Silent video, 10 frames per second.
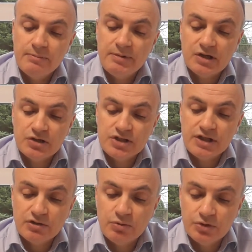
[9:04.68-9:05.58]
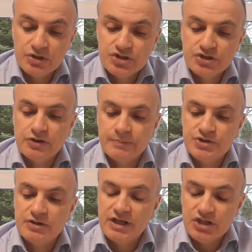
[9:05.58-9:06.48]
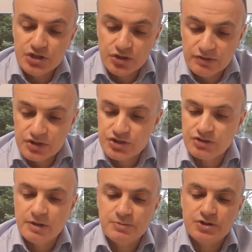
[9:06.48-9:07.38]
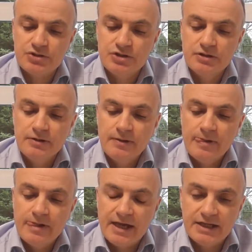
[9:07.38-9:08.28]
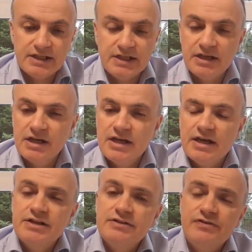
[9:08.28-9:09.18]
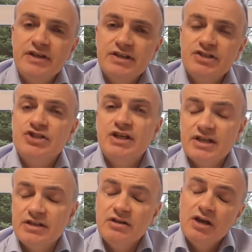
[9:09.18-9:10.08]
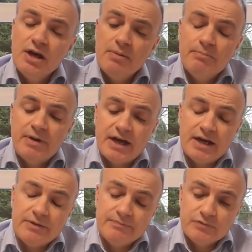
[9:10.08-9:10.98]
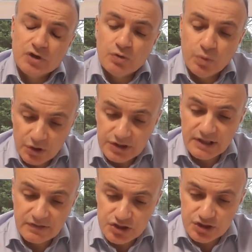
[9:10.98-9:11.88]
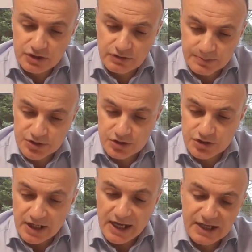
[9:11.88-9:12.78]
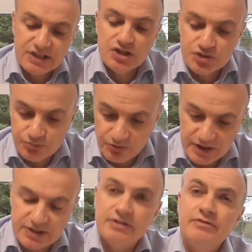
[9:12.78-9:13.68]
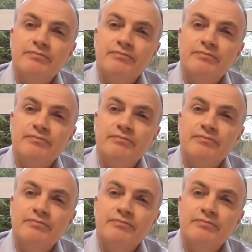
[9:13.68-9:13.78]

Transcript: because he quoted scripture. He knew the scriptures and he defeated Satan by quoting the scriptures. "It is written."